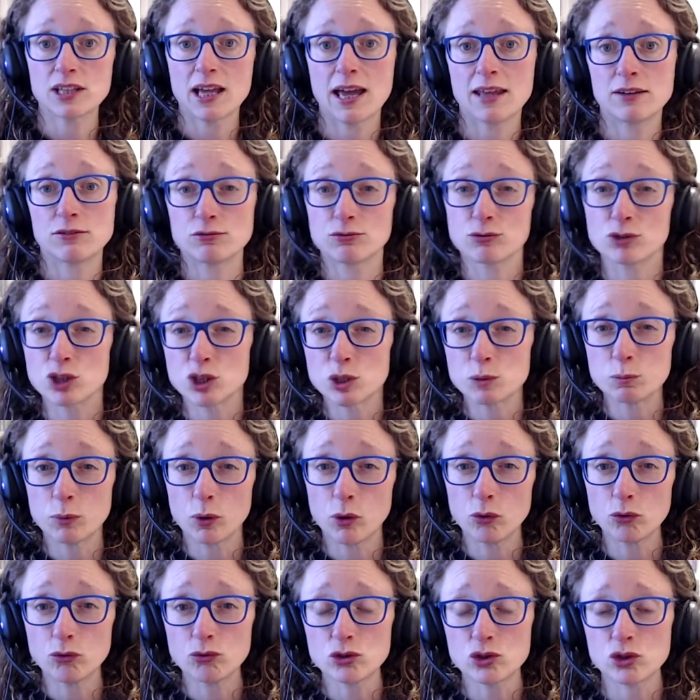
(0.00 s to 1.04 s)
and
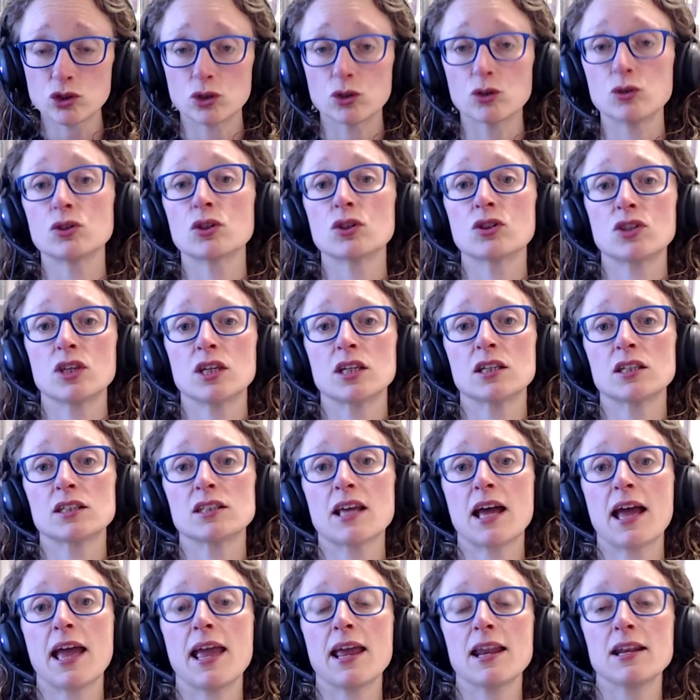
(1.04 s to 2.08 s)
respond to the things
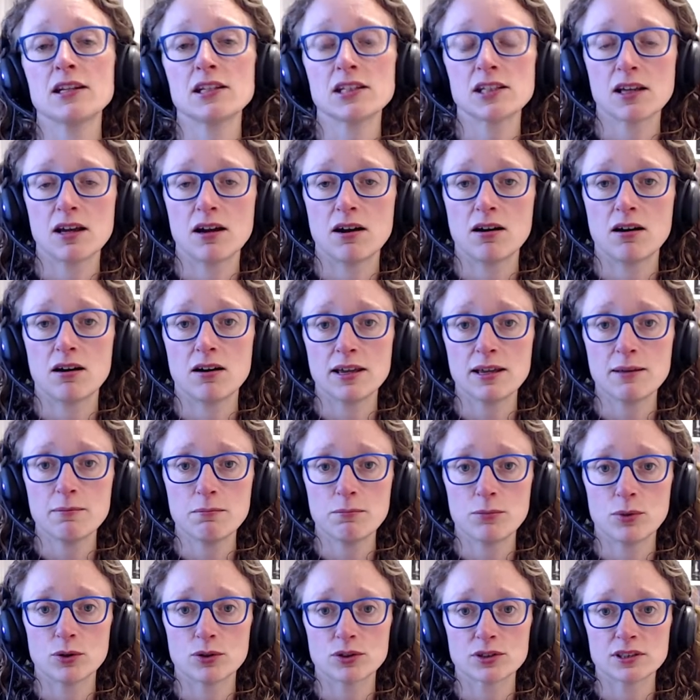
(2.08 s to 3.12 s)
that enter our
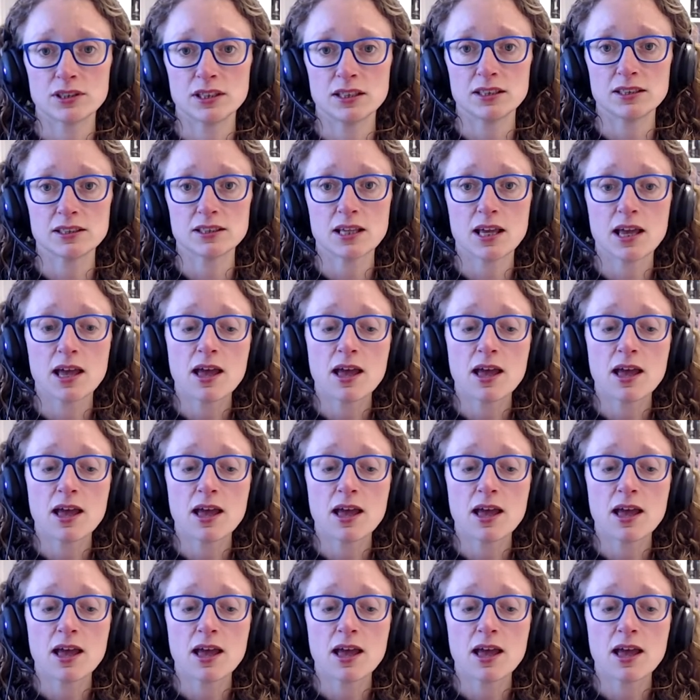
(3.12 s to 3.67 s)
inboxes,